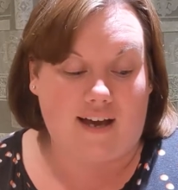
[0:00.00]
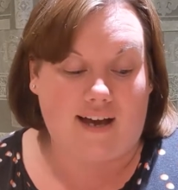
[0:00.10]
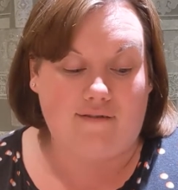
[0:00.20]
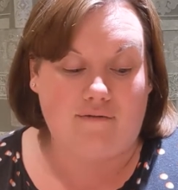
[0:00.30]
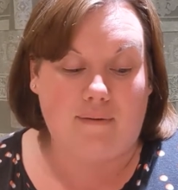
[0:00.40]

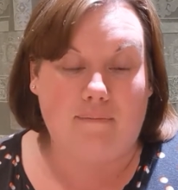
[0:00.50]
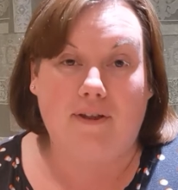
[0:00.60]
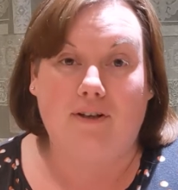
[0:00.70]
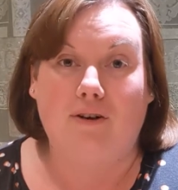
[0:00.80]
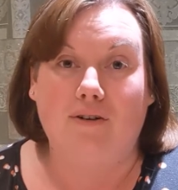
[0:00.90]
And remember
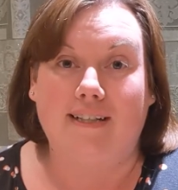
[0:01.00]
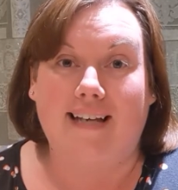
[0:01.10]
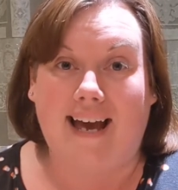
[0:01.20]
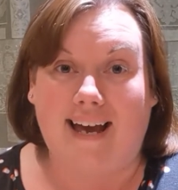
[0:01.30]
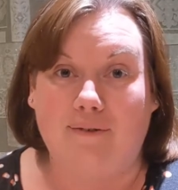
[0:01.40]
that God
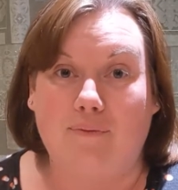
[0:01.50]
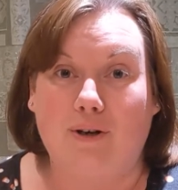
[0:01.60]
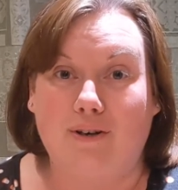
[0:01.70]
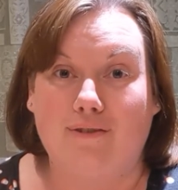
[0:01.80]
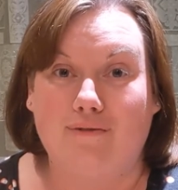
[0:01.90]
can
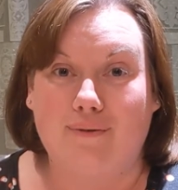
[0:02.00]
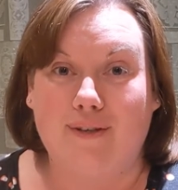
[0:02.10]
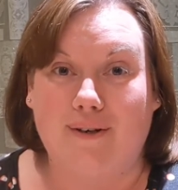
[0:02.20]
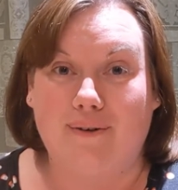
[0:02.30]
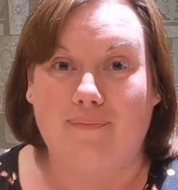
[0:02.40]
work through
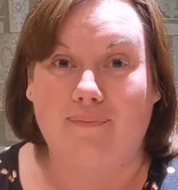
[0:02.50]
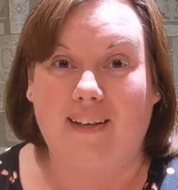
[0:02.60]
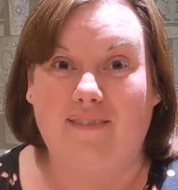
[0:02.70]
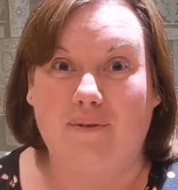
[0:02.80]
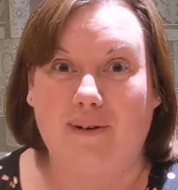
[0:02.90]
you
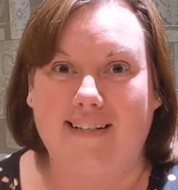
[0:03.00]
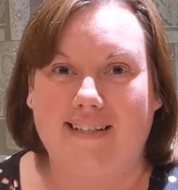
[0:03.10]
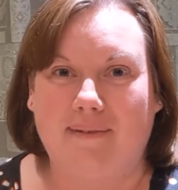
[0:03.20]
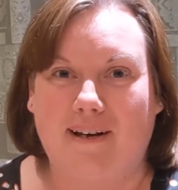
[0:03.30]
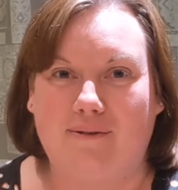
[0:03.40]
if you let
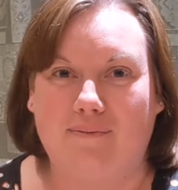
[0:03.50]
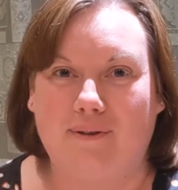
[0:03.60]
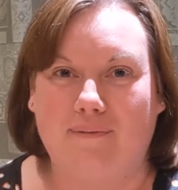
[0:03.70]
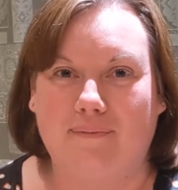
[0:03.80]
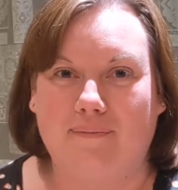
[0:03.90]
him help.
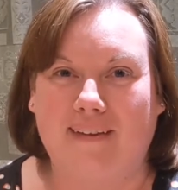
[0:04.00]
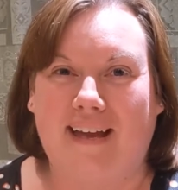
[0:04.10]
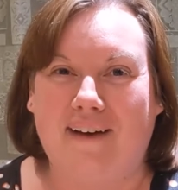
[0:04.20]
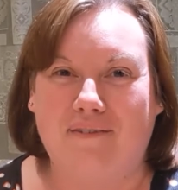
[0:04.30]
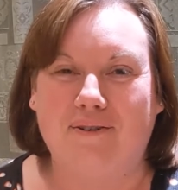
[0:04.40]

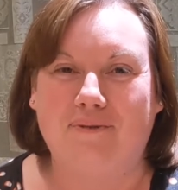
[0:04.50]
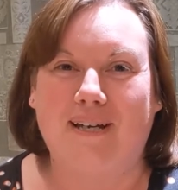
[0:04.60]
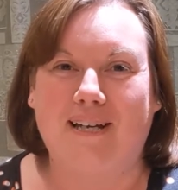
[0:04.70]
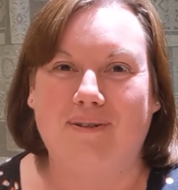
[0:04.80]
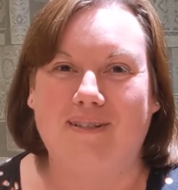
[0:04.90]
Have a good
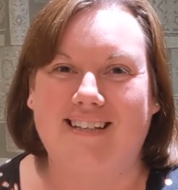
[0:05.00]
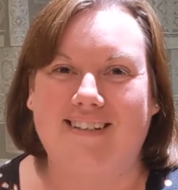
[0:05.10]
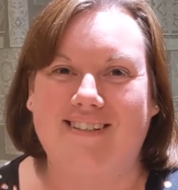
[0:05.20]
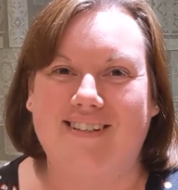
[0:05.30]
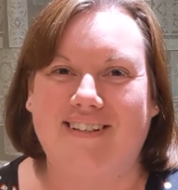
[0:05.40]
week and we'll see you
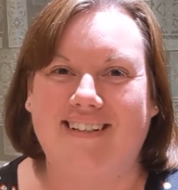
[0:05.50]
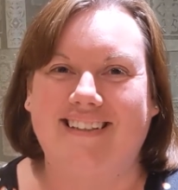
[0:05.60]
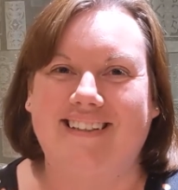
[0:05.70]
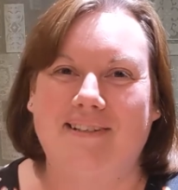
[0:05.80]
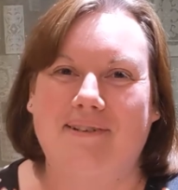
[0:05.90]
soon.
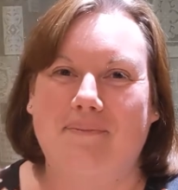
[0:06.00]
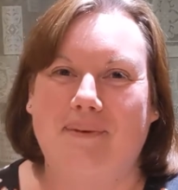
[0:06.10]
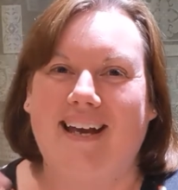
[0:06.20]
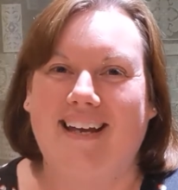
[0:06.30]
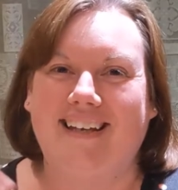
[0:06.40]

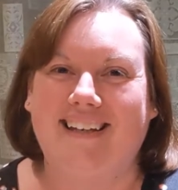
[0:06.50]
Bye.